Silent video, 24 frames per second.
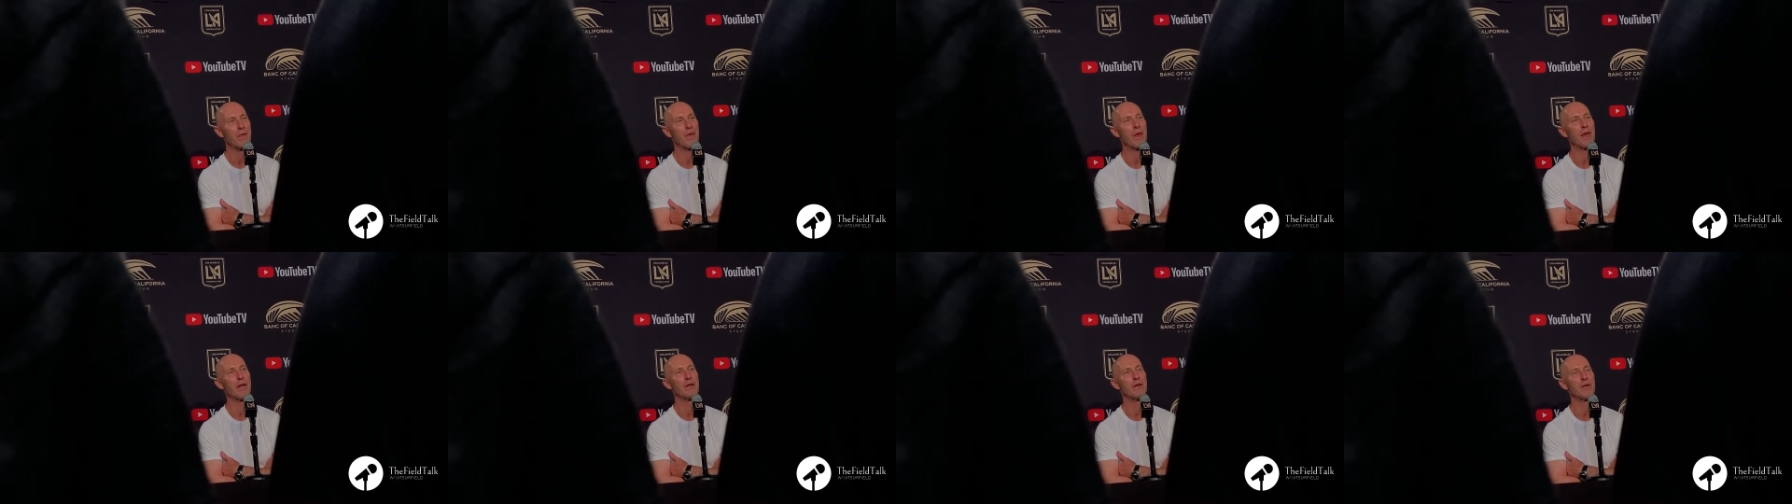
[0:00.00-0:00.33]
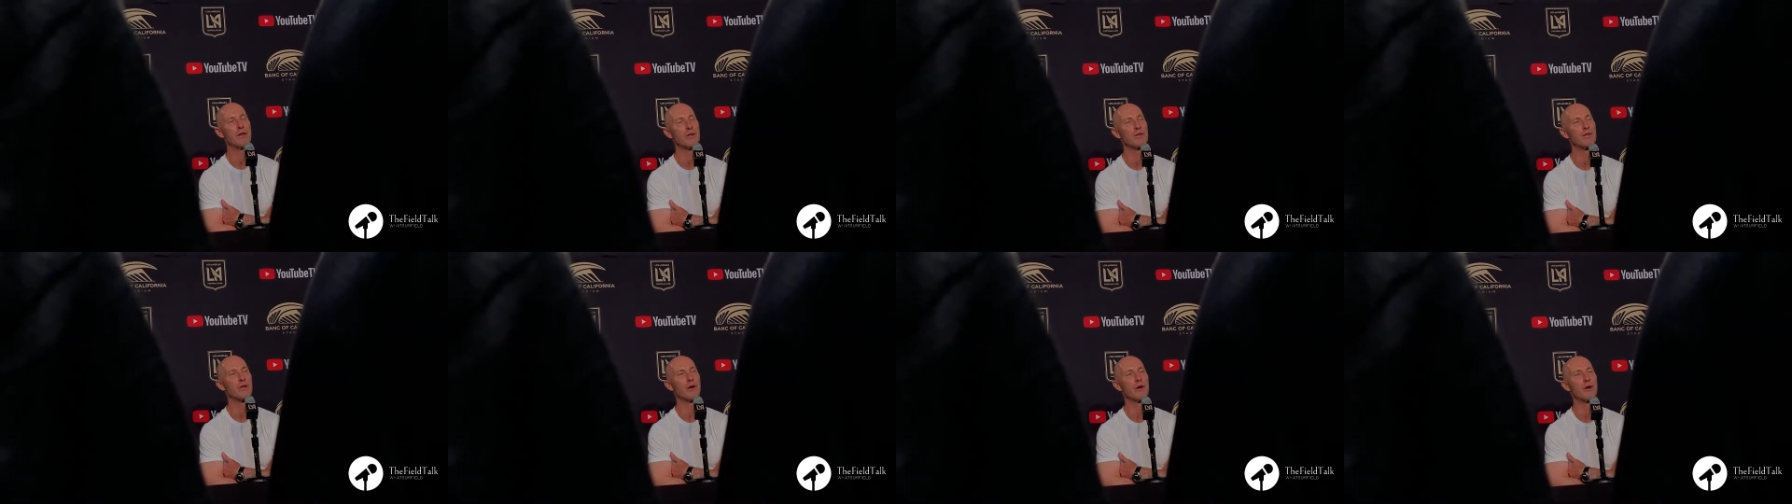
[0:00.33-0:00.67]
they
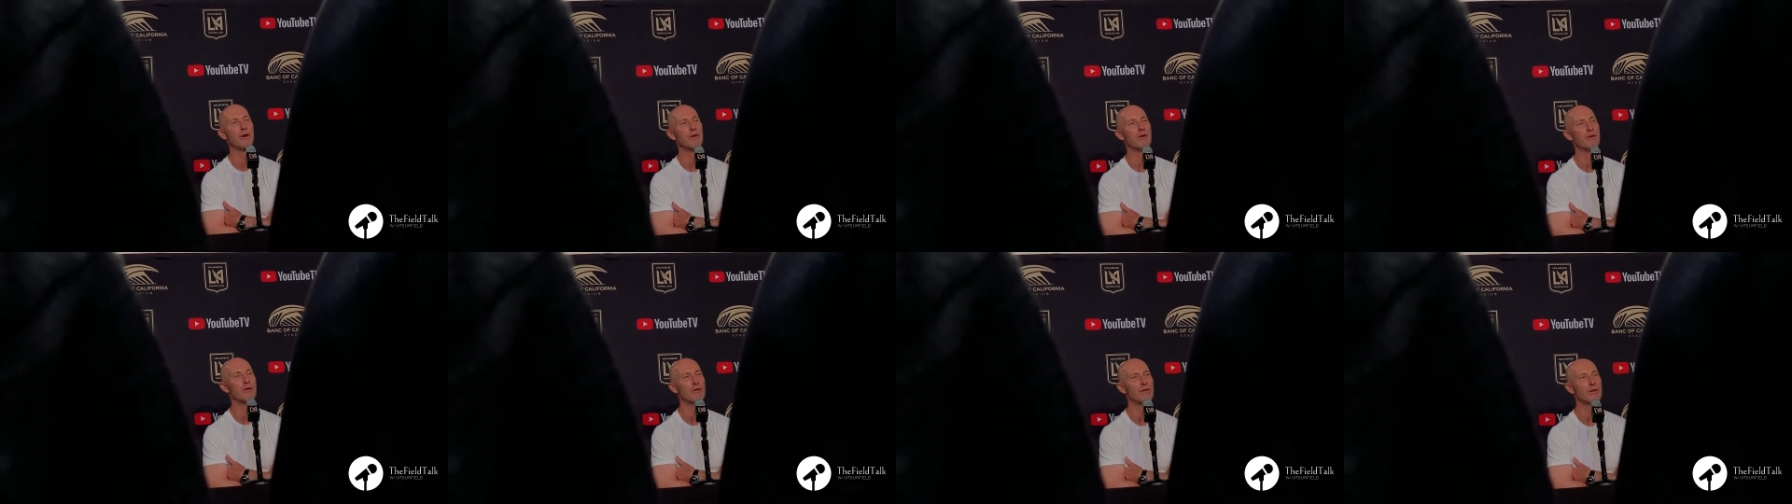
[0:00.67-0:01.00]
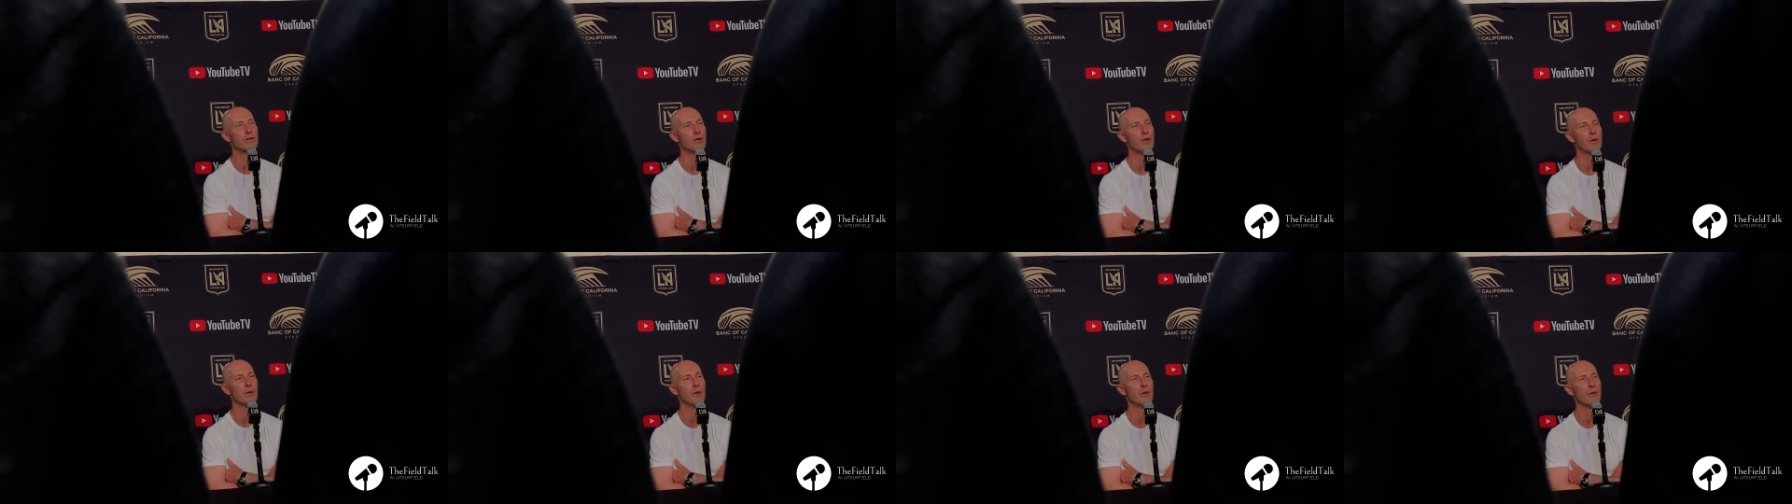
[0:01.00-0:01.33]
deserve
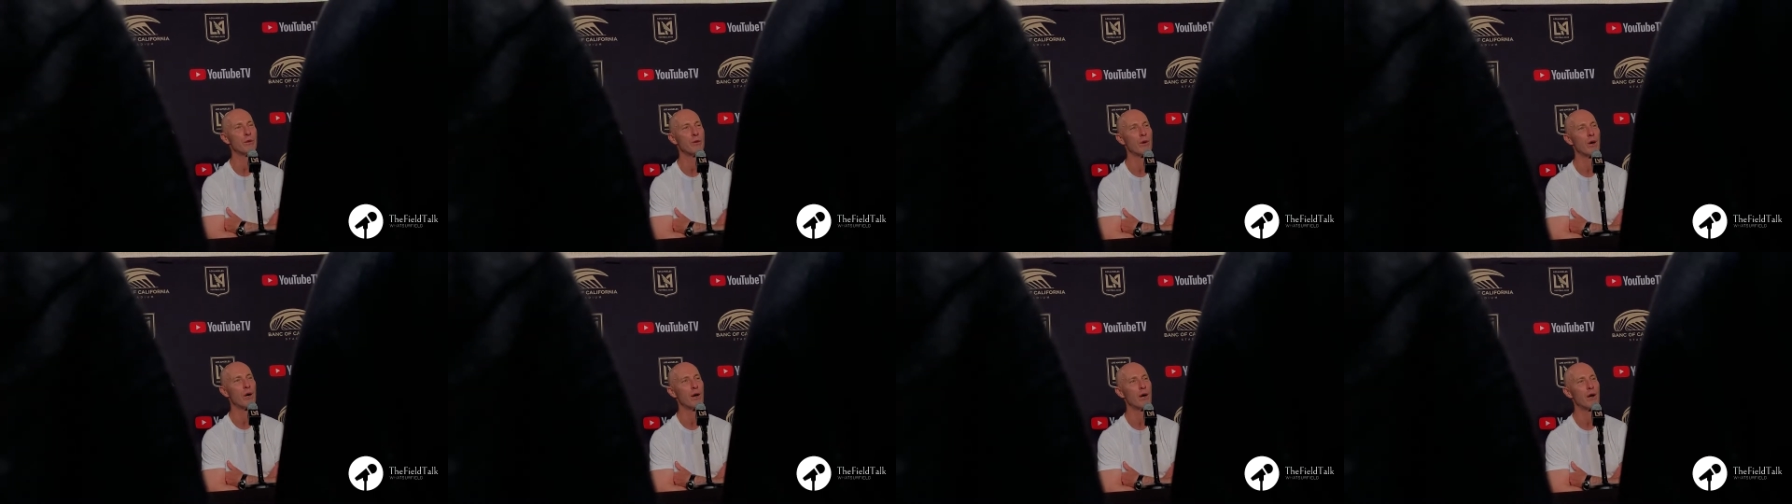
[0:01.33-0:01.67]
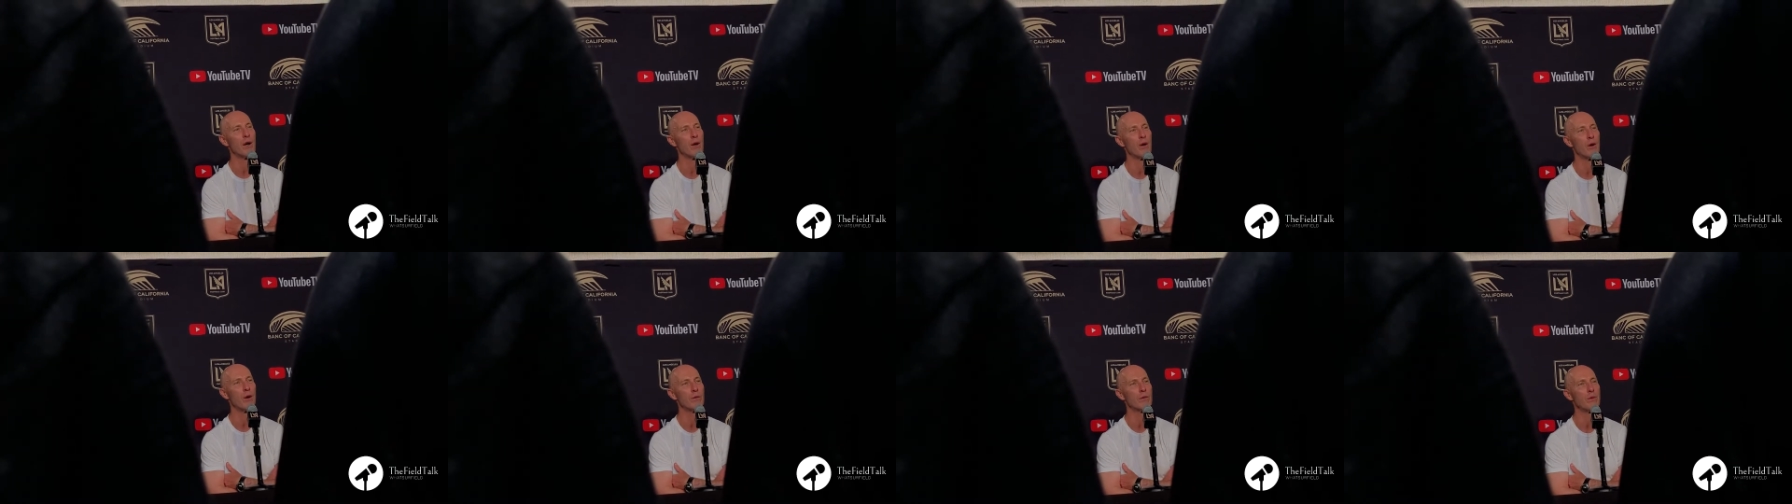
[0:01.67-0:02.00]
to
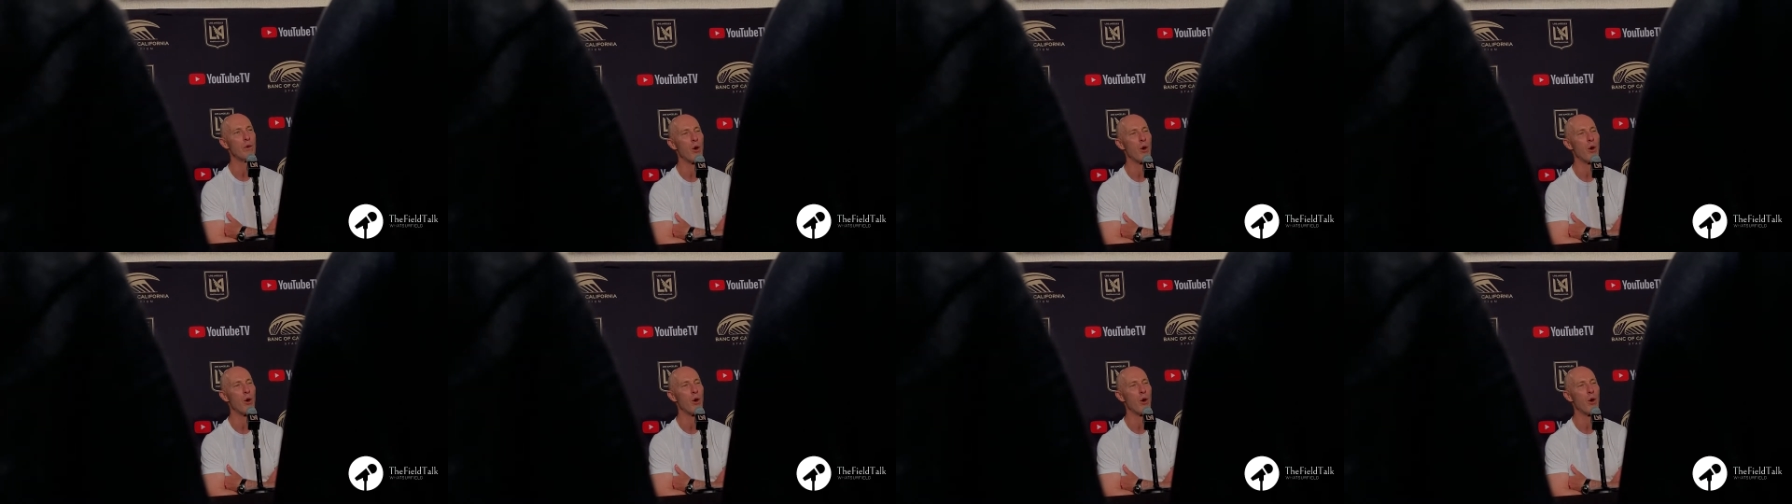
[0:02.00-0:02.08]
uh,